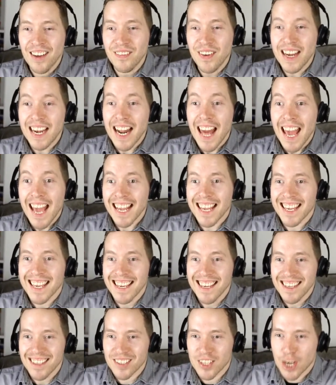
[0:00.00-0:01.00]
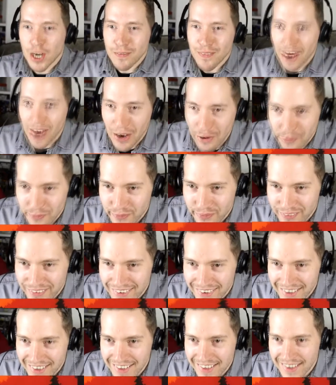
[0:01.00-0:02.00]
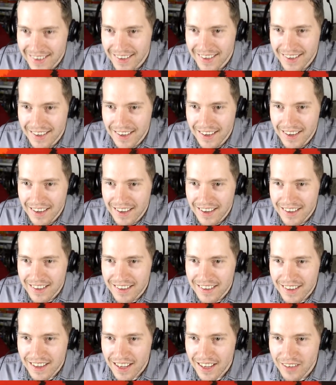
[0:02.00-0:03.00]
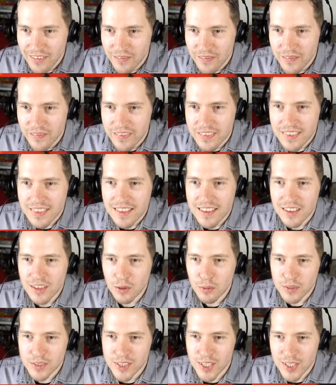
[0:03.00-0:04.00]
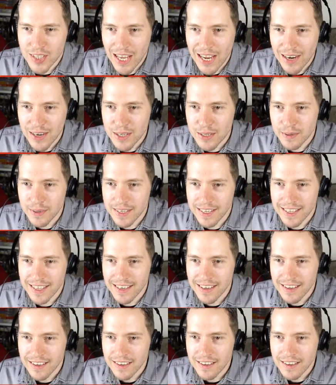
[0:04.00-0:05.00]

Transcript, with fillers: My leg! It's come off! Um. Don't sit down, you idiot.